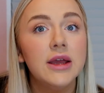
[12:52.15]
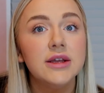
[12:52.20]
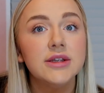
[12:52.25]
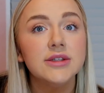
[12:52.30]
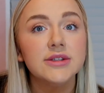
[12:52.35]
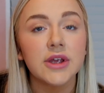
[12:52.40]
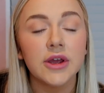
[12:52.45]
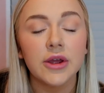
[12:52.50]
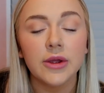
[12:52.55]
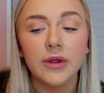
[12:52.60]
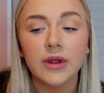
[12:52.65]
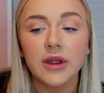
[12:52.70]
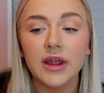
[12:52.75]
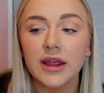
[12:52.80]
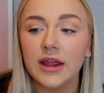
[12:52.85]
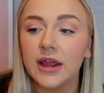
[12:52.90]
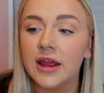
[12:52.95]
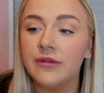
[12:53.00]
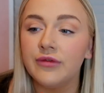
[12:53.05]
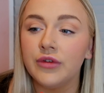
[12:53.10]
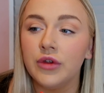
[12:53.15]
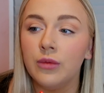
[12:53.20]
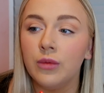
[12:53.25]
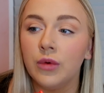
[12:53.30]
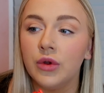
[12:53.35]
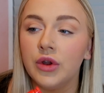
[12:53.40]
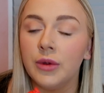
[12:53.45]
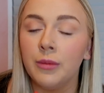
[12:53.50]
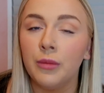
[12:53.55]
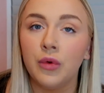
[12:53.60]
So if you
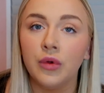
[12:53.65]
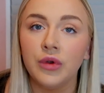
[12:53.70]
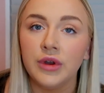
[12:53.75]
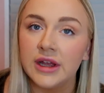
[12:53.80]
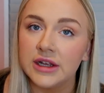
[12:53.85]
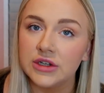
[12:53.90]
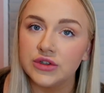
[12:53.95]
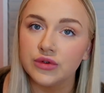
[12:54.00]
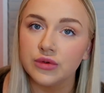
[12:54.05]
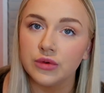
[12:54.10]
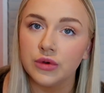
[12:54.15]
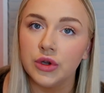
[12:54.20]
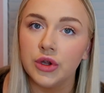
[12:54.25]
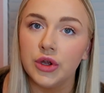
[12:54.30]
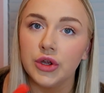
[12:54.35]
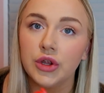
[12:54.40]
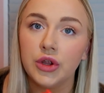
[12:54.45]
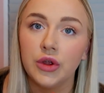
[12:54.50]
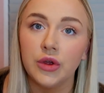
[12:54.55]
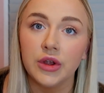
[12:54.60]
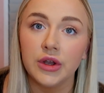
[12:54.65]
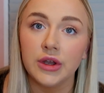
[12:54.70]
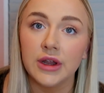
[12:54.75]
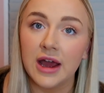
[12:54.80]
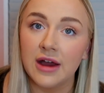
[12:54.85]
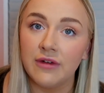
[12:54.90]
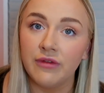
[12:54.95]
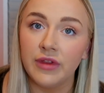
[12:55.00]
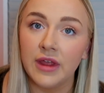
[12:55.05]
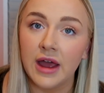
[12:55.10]
want a more natural look, you can
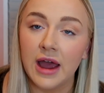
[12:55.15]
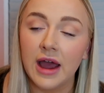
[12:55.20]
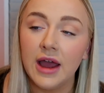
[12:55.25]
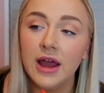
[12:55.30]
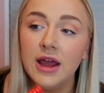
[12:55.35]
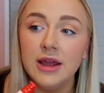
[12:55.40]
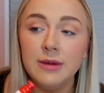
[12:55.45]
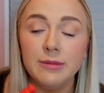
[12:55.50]
have that,